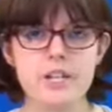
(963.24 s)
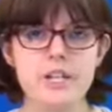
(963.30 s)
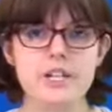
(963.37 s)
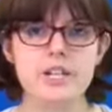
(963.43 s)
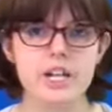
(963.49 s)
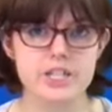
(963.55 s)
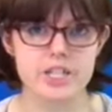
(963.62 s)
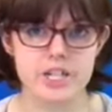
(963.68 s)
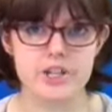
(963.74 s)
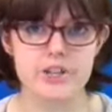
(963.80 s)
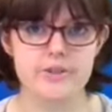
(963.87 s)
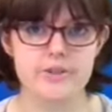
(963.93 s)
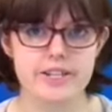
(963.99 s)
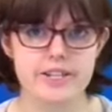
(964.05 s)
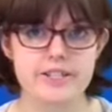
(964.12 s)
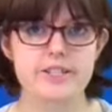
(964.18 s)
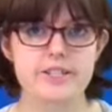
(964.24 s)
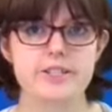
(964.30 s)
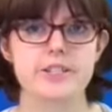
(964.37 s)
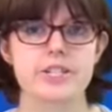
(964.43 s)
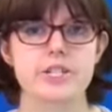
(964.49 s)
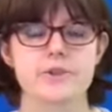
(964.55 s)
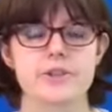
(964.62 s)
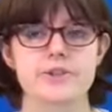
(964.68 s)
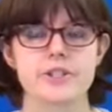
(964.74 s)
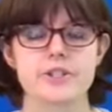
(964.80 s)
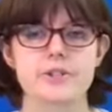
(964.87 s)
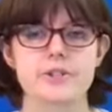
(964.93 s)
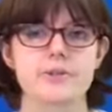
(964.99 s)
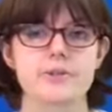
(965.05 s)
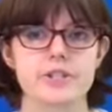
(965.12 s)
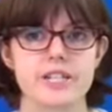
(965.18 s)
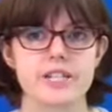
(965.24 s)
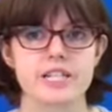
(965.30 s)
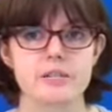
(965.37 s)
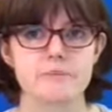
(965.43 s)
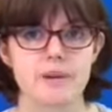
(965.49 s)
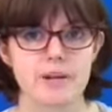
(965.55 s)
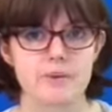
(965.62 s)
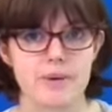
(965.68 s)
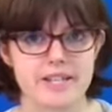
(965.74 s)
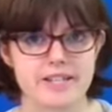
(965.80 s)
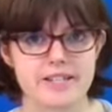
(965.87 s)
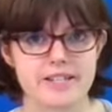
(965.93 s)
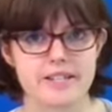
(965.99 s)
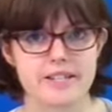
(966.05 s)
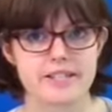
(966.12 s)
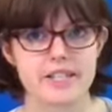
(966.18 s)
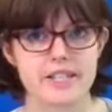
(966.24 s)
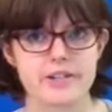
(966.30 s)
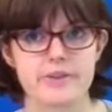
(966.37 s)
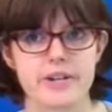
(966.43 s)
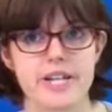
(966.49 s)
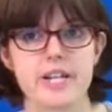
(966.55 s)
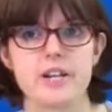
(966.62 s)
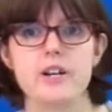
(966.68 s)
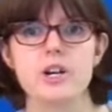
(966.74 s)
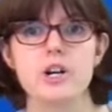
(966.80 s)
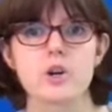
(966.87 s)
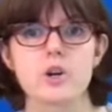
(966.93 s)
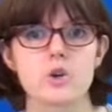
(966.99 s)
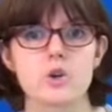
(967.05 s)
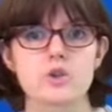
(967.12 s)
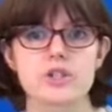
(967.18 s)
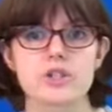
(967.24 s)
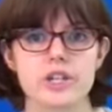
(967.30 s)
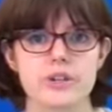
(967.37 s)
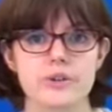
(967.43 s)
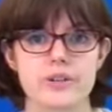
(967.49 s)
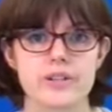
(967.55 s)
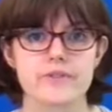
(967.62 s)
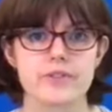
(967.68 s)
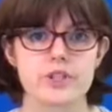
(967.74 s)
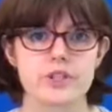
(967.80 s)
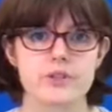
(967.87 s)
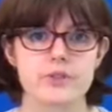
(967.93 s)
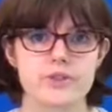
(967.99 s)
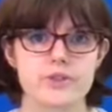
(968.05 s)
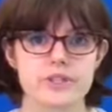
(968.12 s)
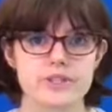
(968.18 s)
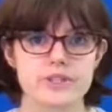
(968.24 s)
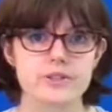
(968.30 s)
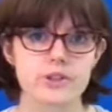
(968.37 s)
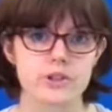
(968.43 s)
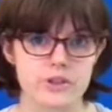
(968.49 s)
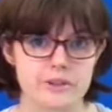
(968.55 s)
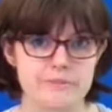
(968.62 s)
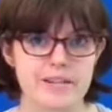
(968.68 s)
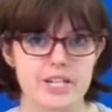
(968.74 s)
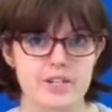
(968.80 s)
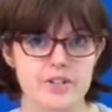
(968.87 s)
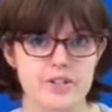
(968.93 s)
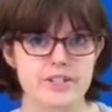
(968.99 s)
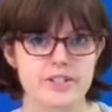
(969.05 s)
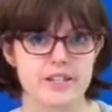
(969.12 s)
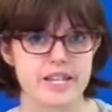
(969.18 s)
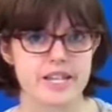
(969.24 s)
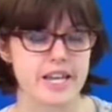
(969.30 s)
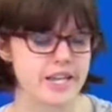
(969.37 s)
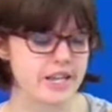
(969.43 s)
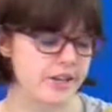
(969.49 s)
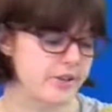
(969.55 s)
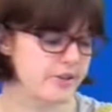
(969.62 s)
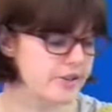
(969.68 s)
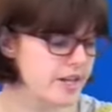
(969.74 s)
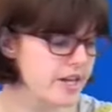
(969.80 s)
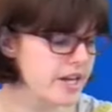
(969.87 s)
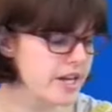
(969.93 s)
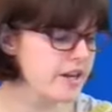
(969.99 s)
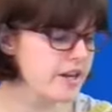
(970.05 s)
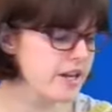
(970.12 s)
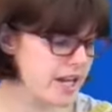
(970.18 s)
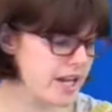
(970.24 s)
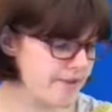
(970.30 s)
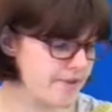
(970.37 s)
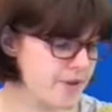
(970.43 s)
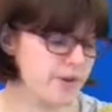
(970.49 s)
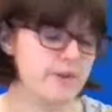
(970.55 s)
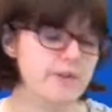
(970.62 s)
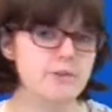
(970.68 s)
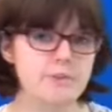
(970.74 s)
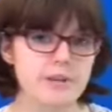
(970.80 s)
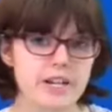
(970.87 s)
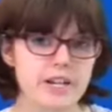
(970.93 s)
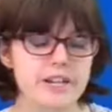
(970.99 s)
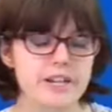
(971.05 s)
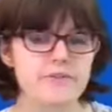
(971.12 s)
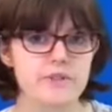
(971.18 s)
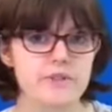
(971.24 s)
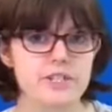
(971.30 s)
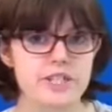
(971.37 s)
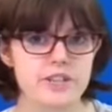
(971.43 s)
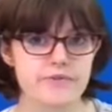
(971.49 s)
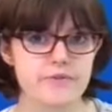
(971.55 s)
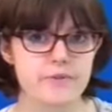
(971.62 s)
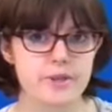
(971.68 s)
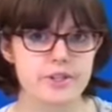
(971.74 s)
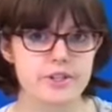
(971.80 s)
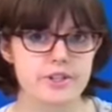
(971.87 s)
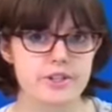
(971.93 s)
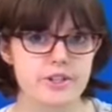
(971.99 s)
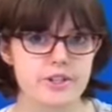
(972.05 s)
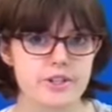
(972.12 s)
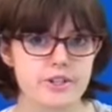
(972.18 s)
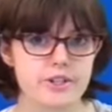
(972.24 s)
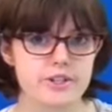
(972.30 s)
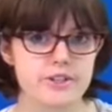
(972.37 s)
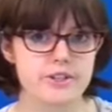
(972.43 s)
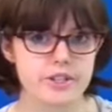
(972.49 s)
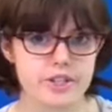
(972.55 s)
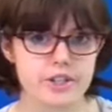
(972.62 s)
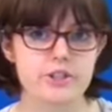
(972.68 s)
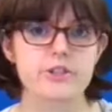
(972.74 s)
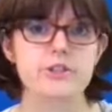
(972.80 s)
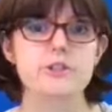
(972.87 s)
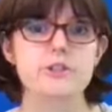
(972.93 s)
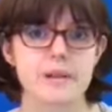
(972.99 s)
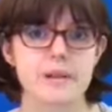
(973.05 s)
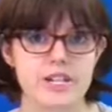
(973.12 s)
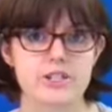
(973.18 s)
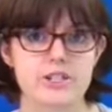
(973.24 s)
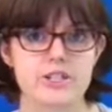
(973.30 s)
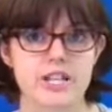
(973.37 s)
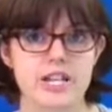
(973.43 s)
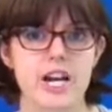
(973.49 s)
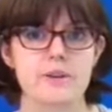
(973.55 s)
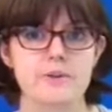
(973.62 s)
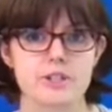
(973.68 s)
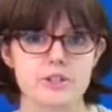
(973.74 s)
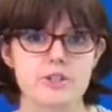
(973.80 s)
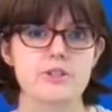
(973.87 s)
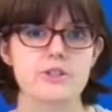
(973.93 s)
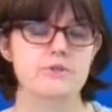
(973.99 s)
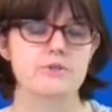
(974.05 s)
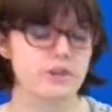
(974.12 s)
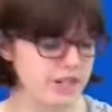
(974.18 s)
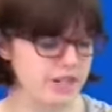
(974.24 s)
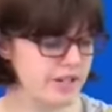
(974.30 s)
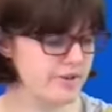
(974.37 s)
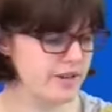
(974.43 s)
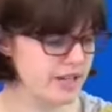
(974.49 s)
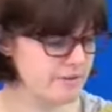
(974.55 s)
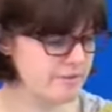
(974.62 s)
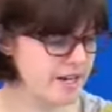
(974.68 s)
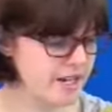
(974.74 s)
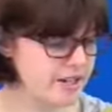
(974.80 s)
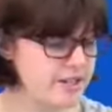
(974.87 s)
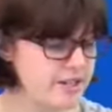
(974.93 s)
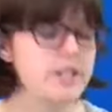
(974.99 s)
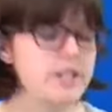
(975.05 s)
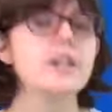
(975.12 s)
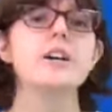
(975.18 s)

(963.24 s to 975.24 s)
Cardiothoracic surgery, which is coordinated by Wessex Deanery, also gives you the scoring matrix that they use. If you're applying for a different surgical specialty, I would strongly recommend